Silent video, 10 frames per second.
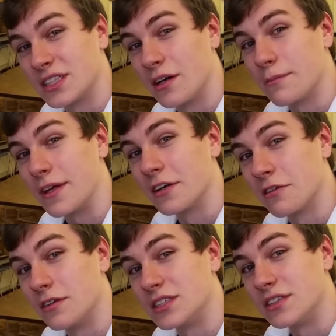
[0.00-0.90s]
must not be
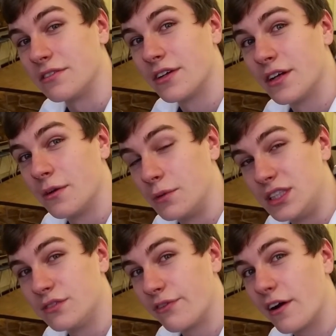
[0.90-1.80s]
corrosive,
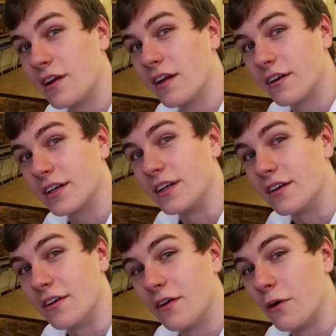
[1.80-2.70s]
which is very
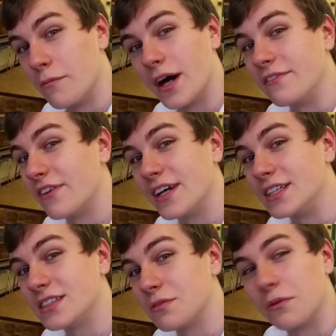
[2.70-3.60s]
lucky, or my
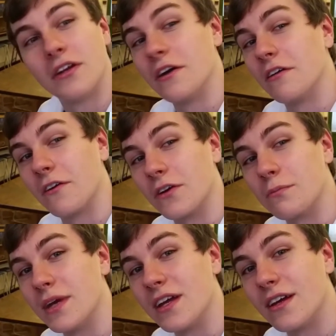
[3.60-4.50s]
face would no
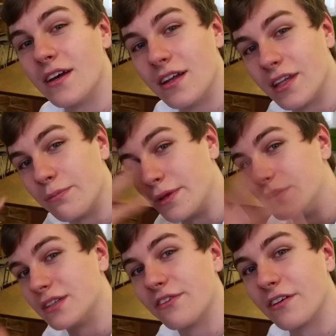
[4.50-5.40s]
longer be the
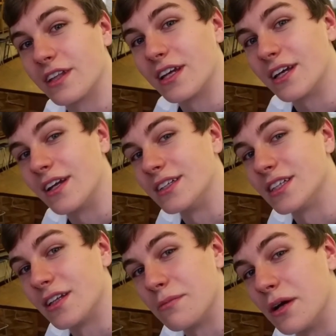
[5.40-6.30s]
beautiful thing it
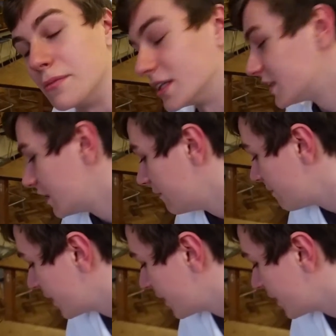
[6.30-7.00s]
is at the moment.